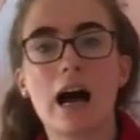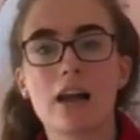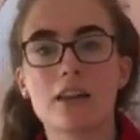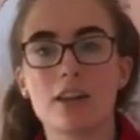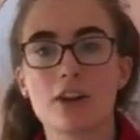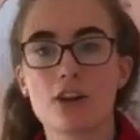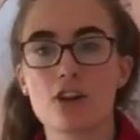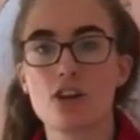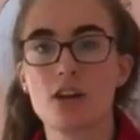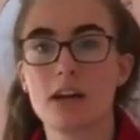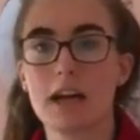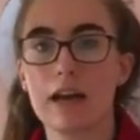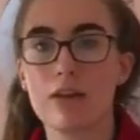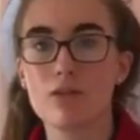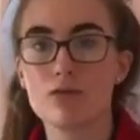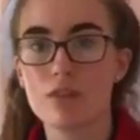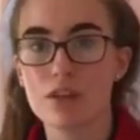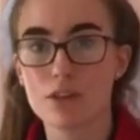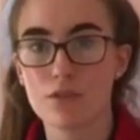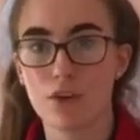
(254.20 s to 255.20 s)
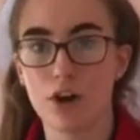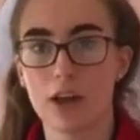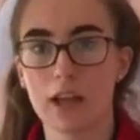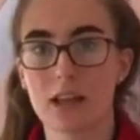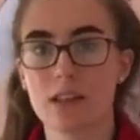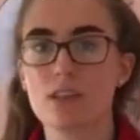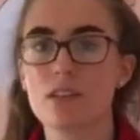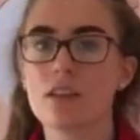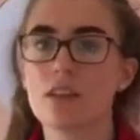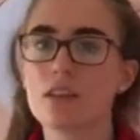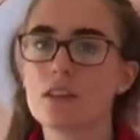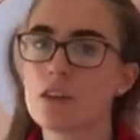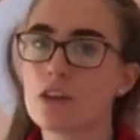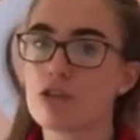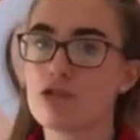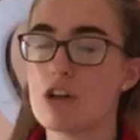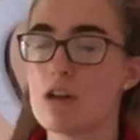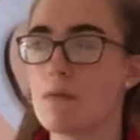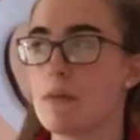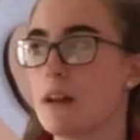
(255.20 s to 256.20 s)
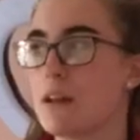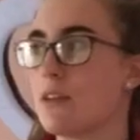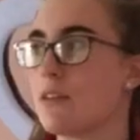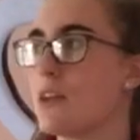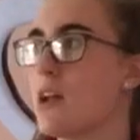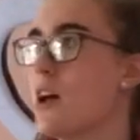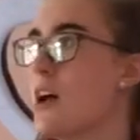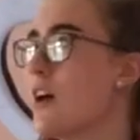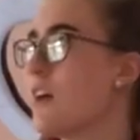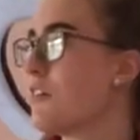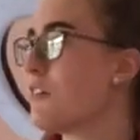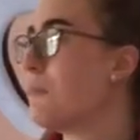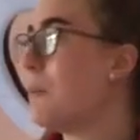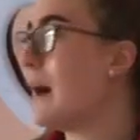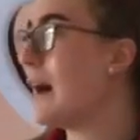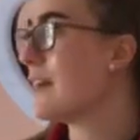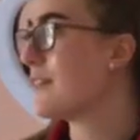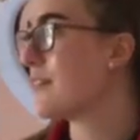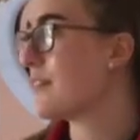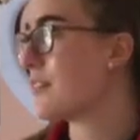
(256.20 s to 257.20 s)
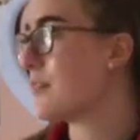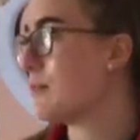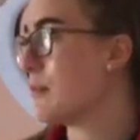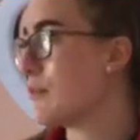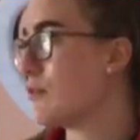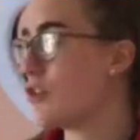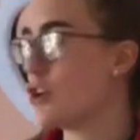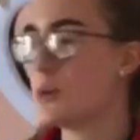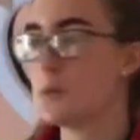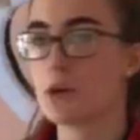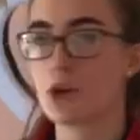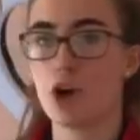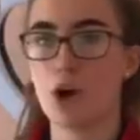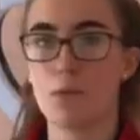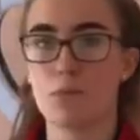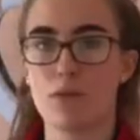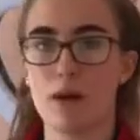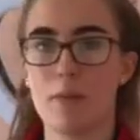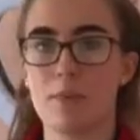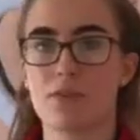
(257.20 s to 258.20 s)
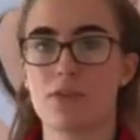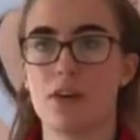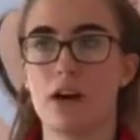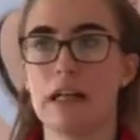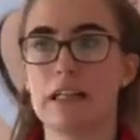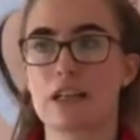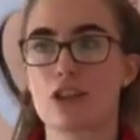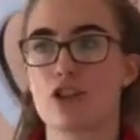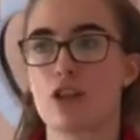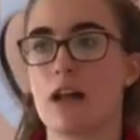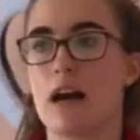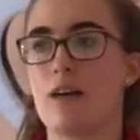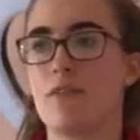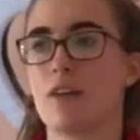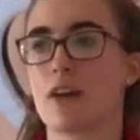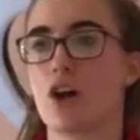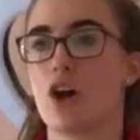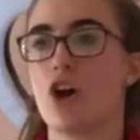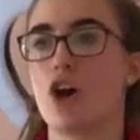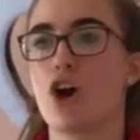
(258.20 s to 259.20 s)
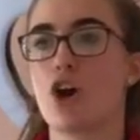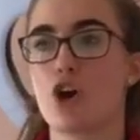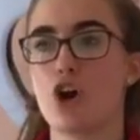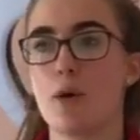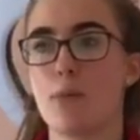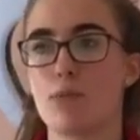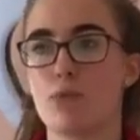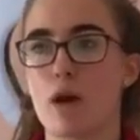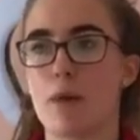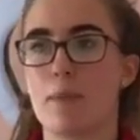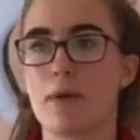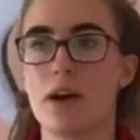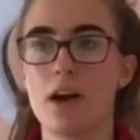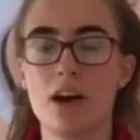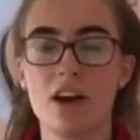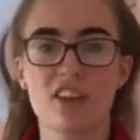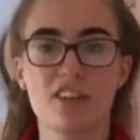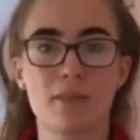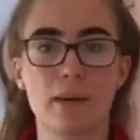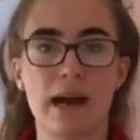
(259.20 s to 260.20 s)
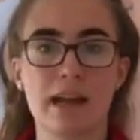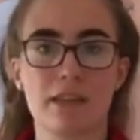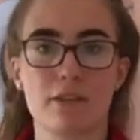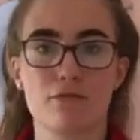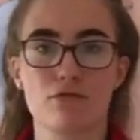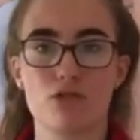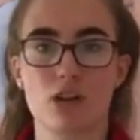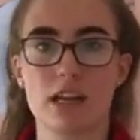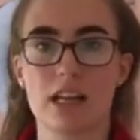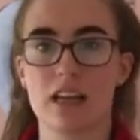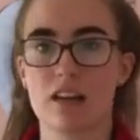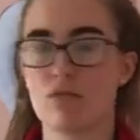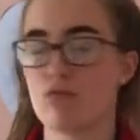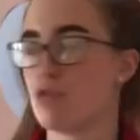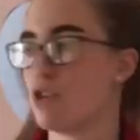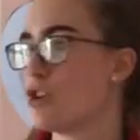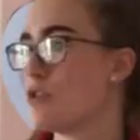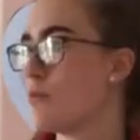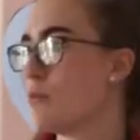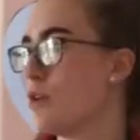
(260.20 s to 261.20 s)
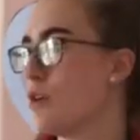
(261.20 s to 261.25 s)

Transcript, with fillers: I can actually get rid of all like the creepy little spiders in my room and cobwebs so I actually have like a cobweb spider free room